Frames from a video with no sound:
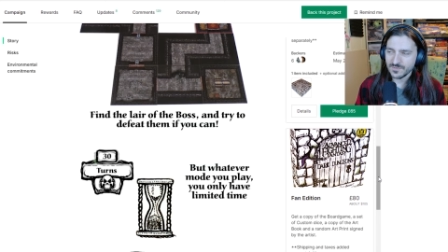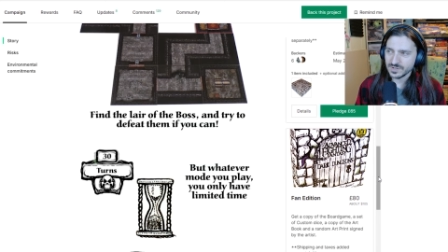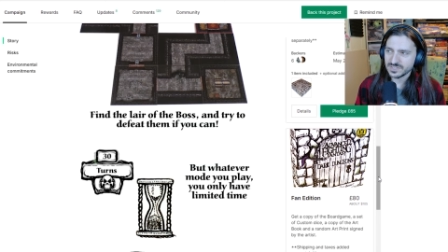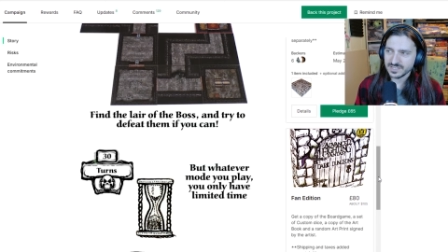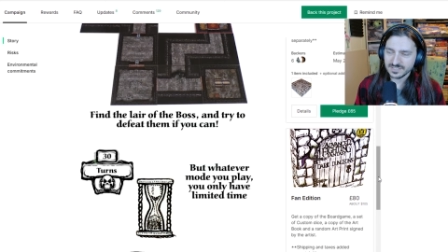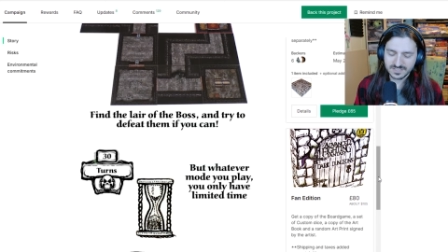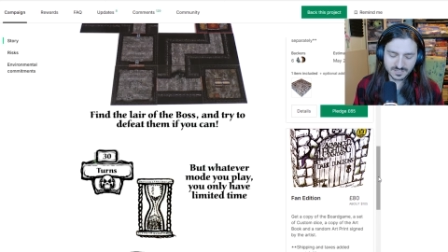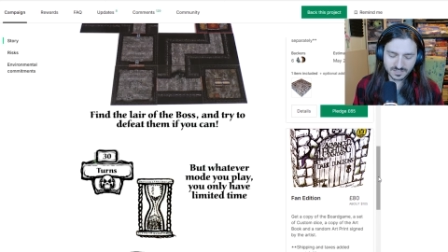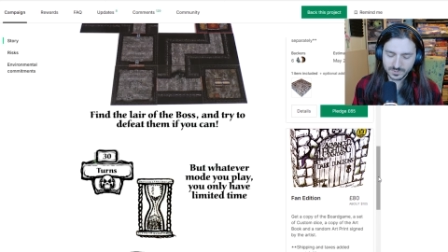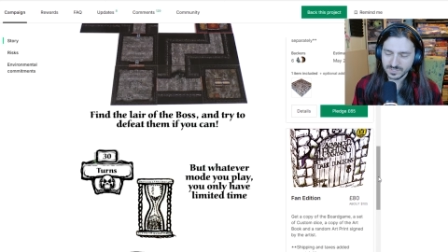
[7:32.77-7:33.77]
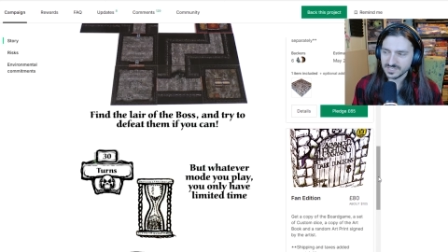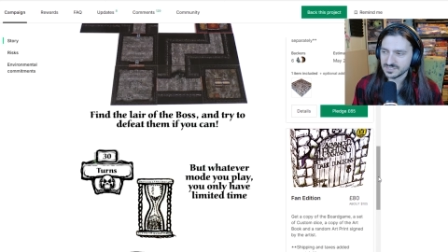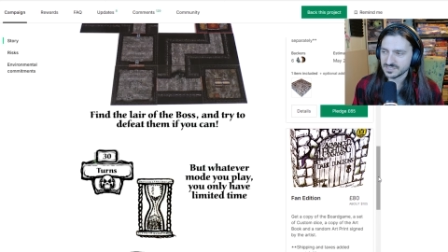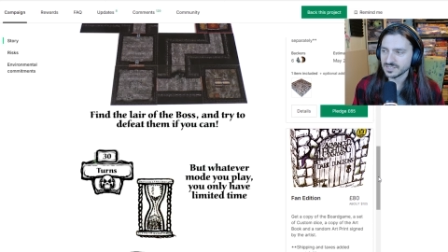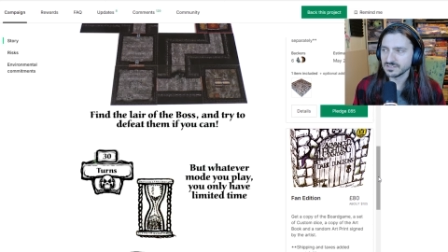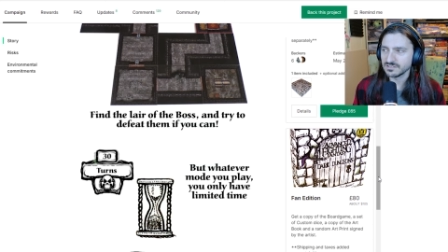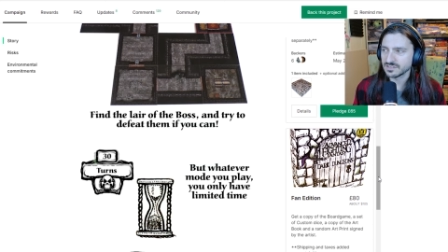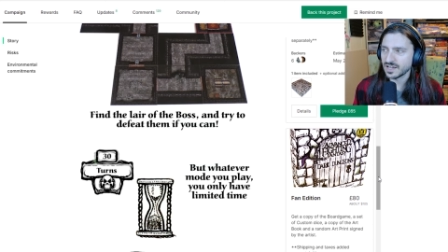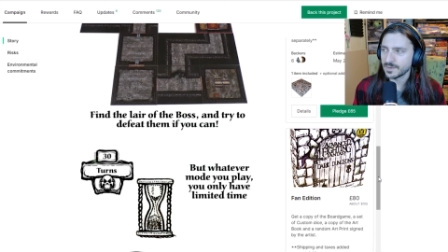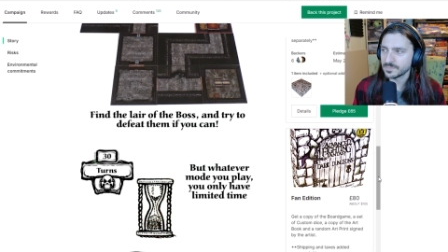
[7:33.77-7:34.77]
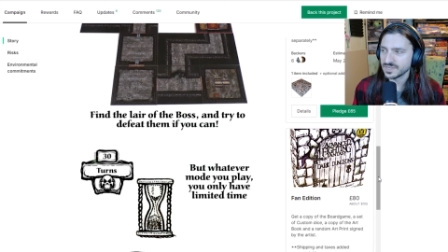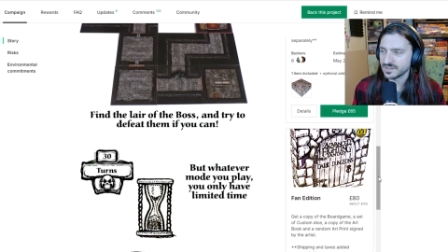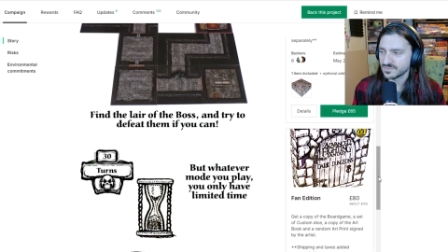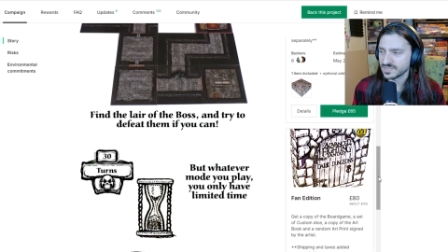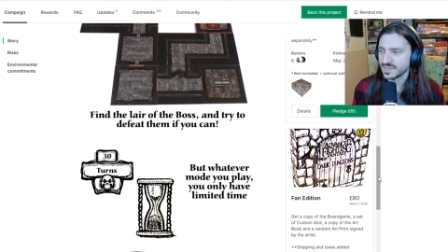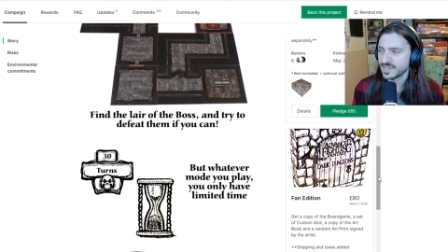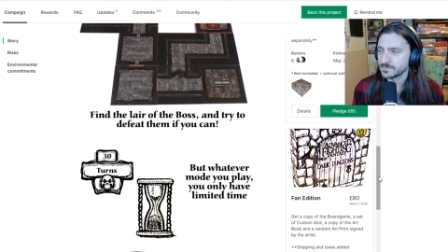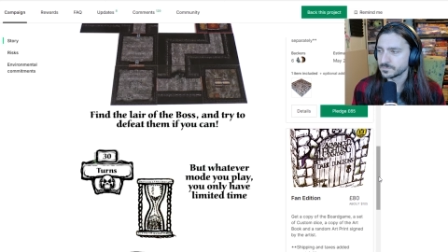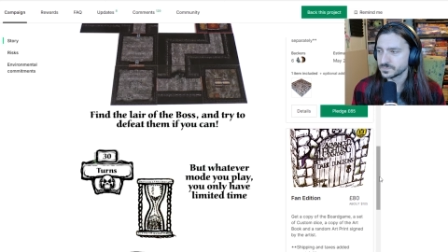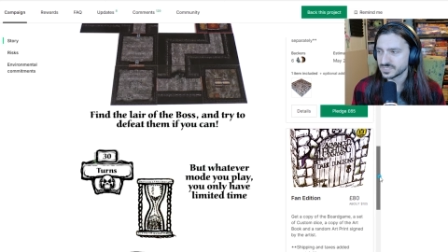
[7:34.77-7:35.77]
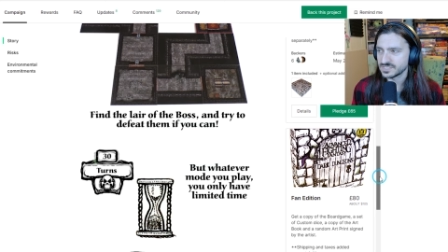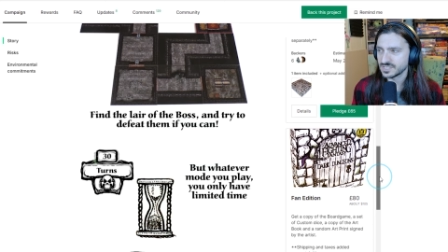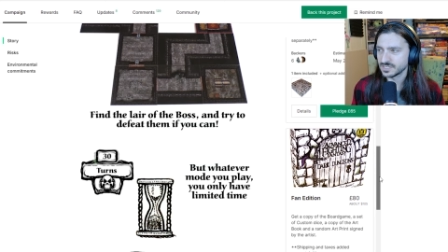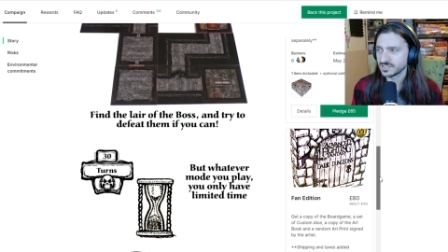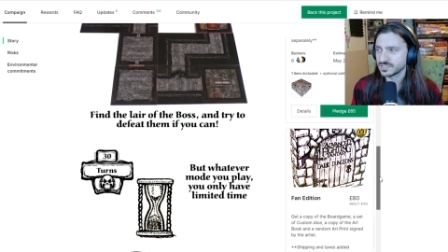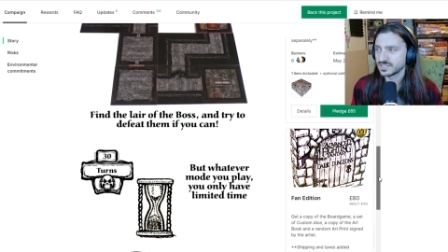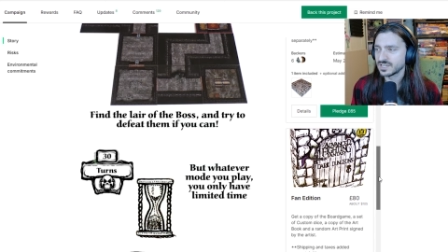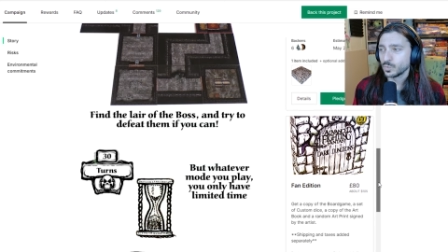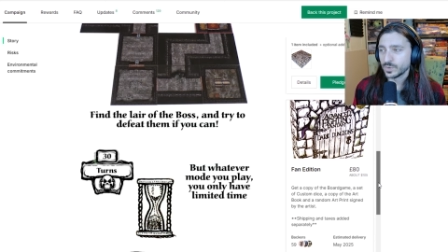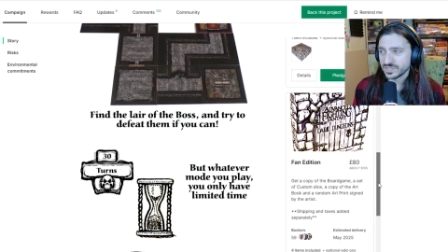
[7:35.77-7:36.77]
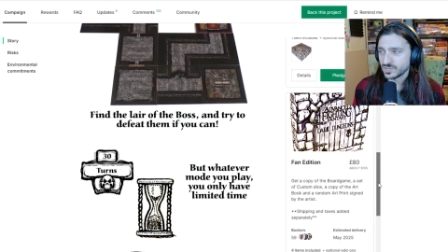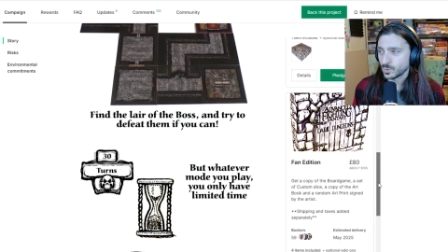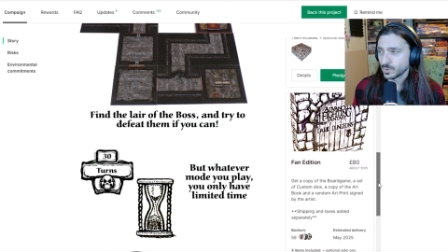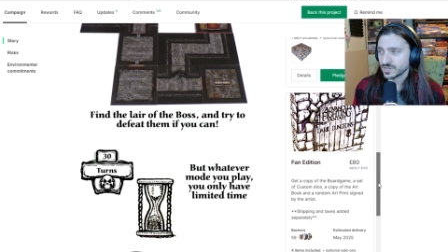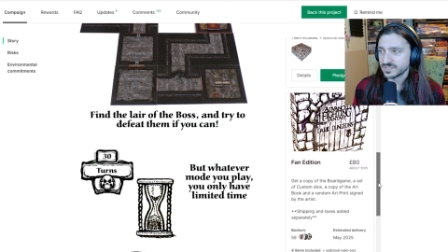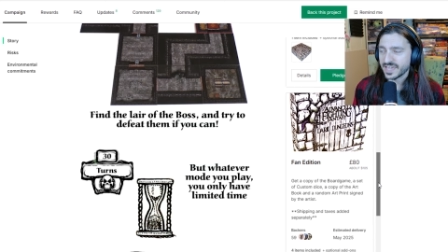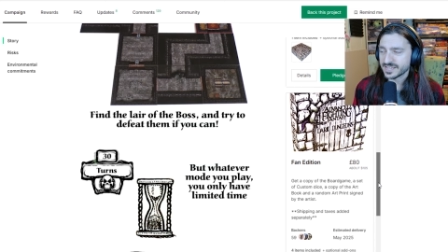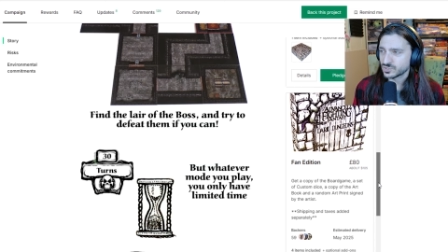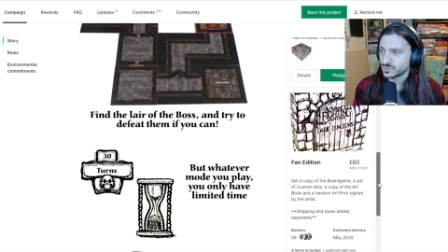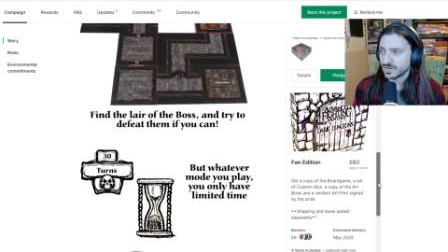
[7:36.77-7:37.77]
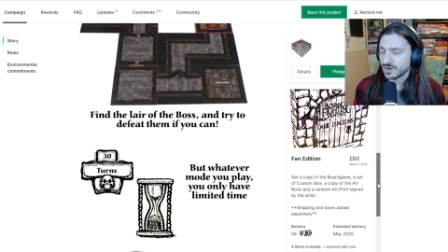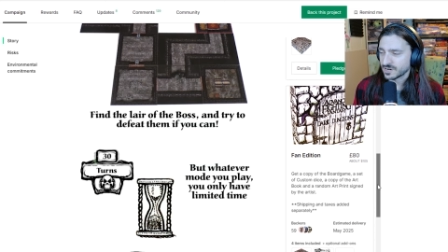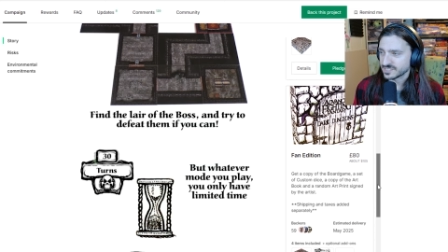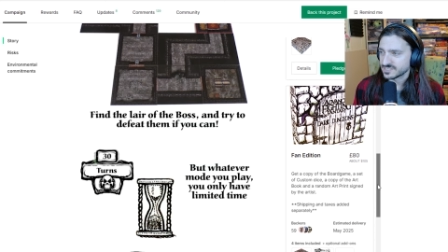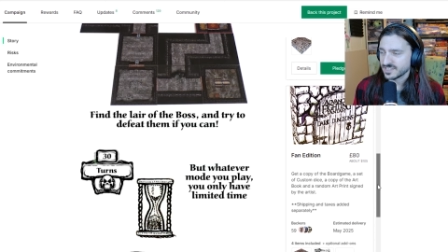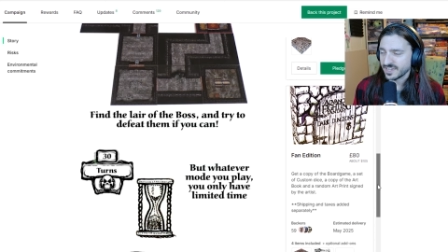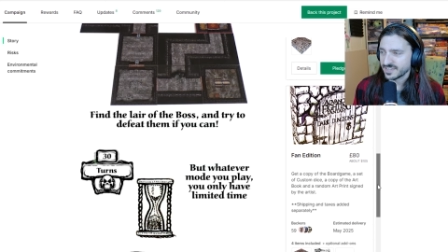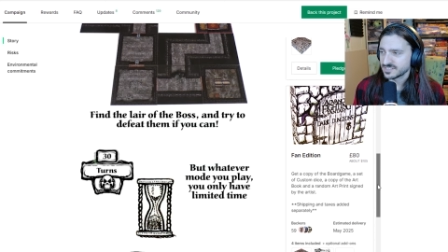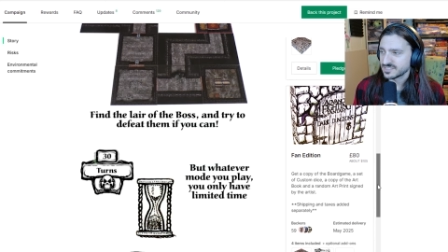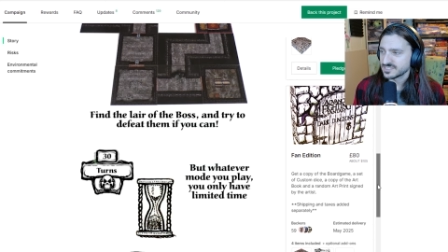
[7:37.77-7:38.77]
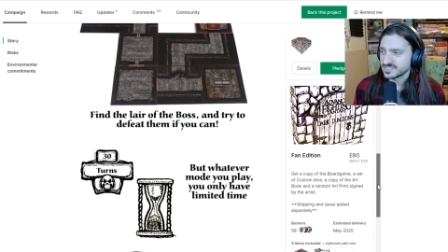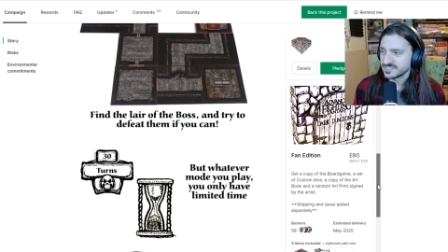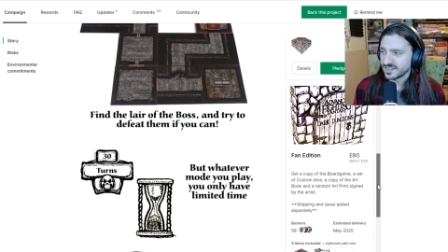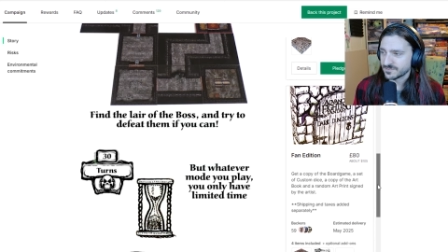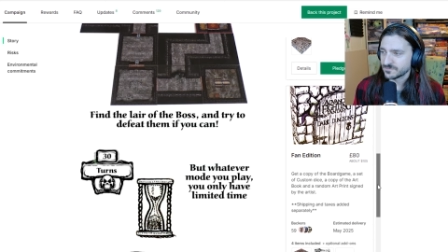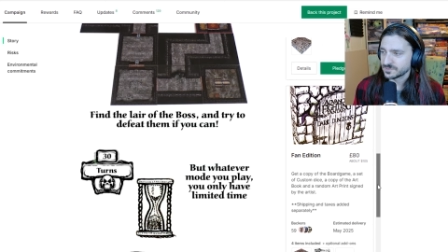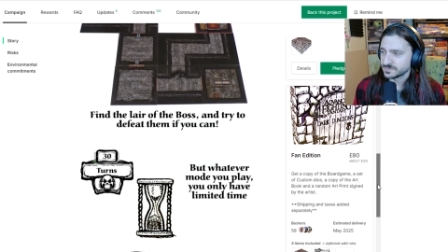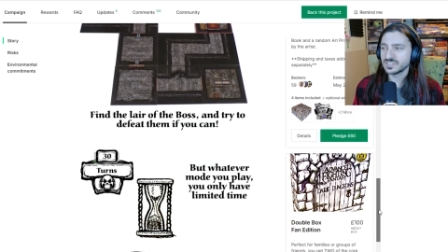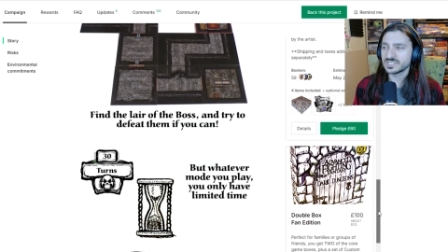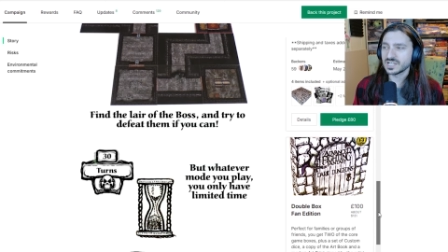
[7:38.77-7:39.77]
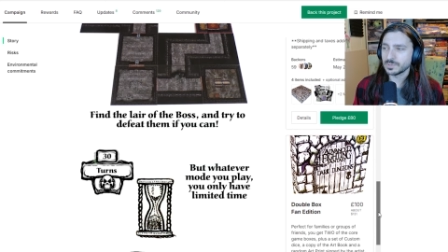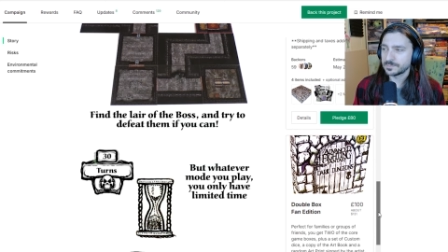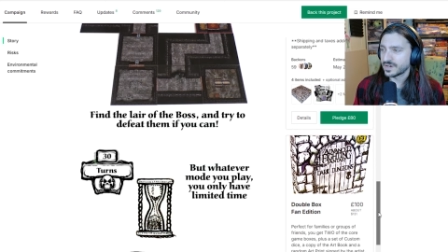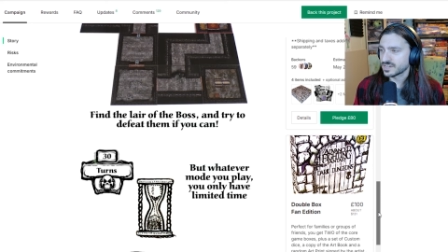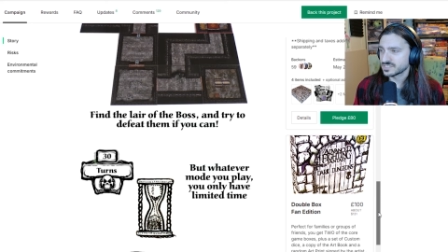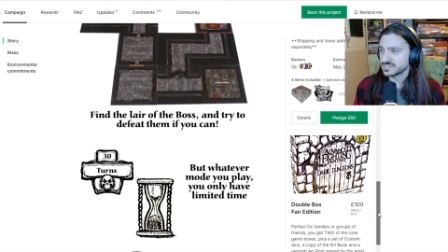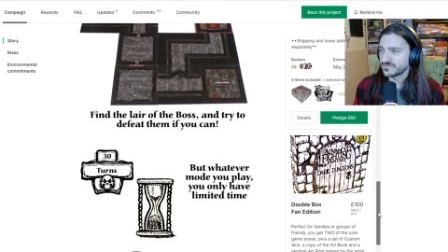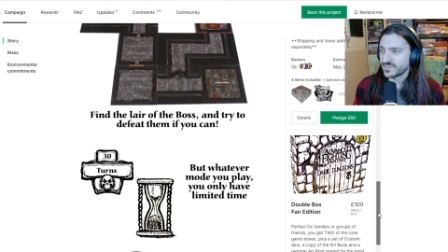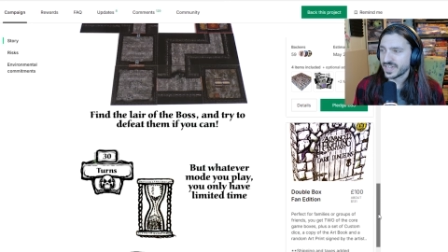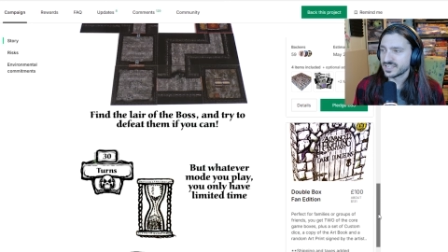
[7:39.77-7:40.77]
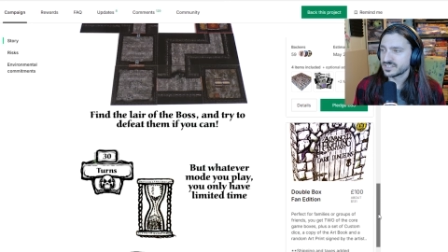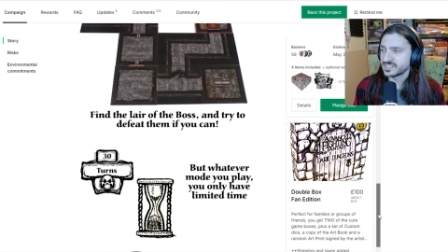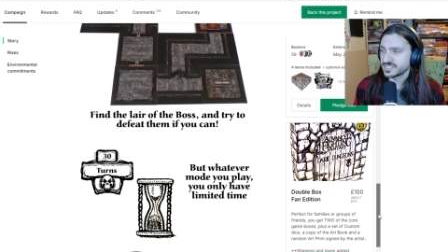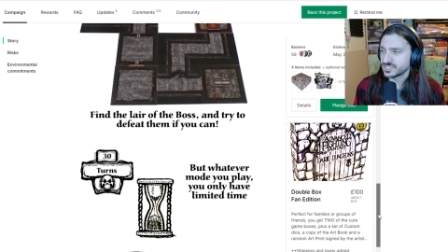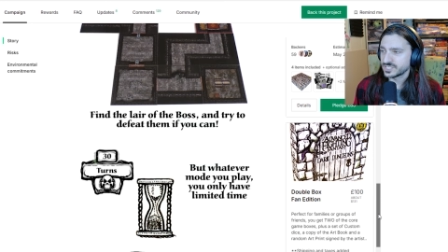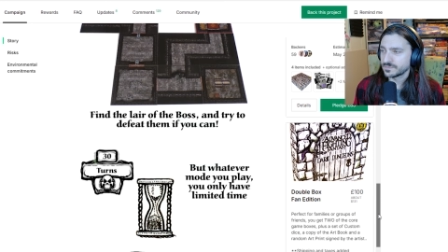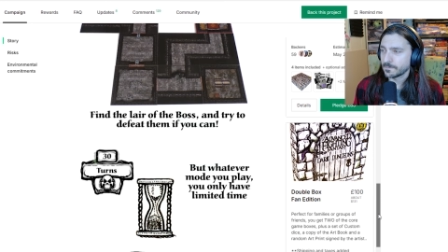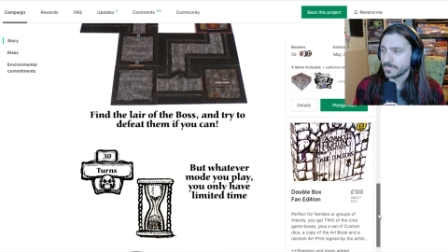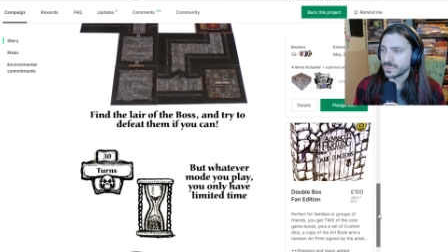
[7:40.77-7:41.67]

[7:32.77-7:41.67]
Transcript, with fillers: everything's included, single copy of the game tier with your extra art and stuff. The double box fan edition,